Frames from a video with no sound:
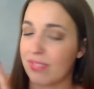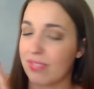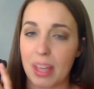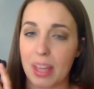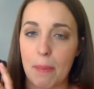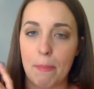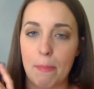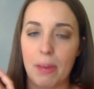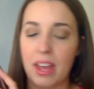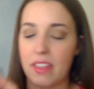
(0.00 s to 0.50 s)

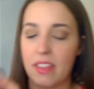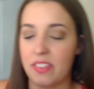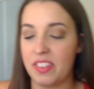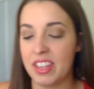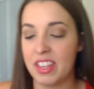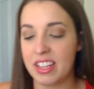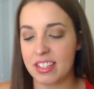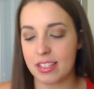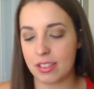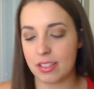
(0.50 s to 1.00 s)
But
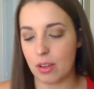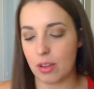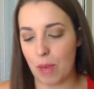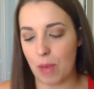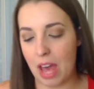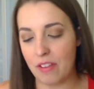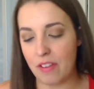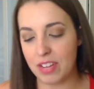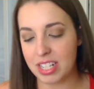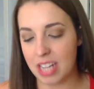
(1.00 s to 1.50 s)
this,
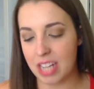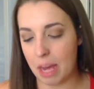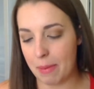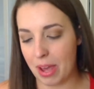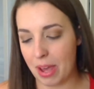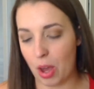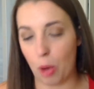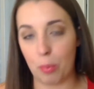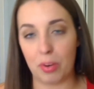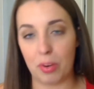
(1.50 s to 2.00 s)
every time
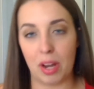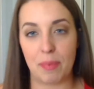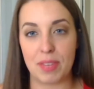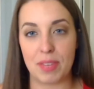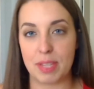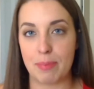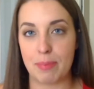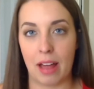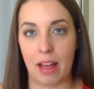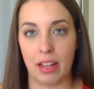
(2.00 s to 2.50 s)
I open up
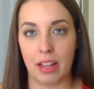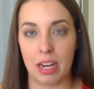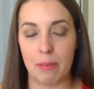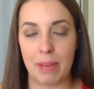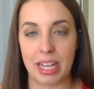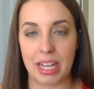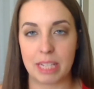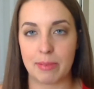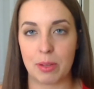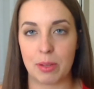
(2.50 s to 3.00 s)
this palette, it
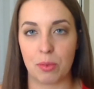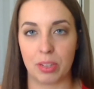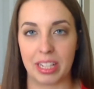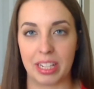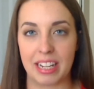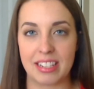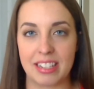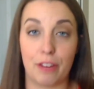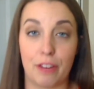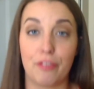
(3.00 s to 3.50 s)
makes me really
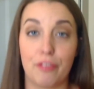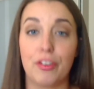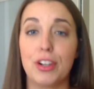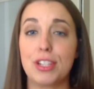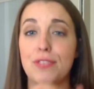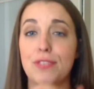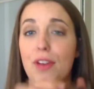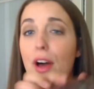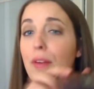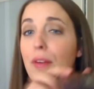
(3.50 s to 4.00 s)
excited.
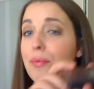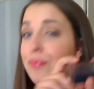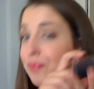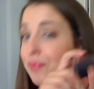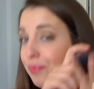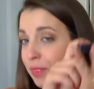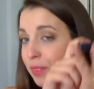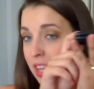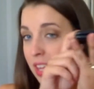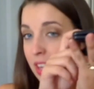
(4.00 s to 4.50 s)
First of all,
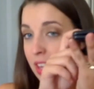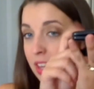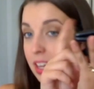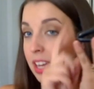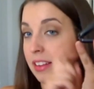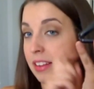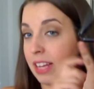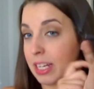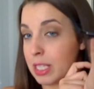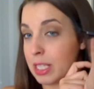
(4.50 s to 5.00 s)

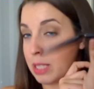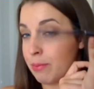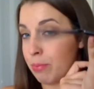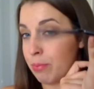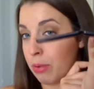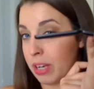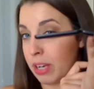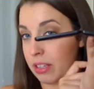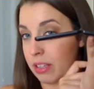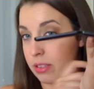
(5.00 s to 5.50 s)
it like
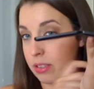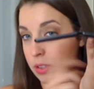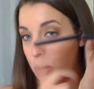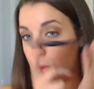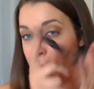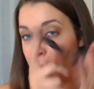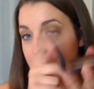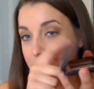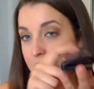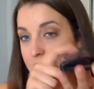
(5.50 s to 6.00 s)
springs
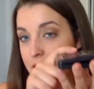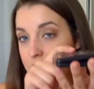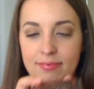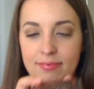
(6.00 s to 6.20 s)
open.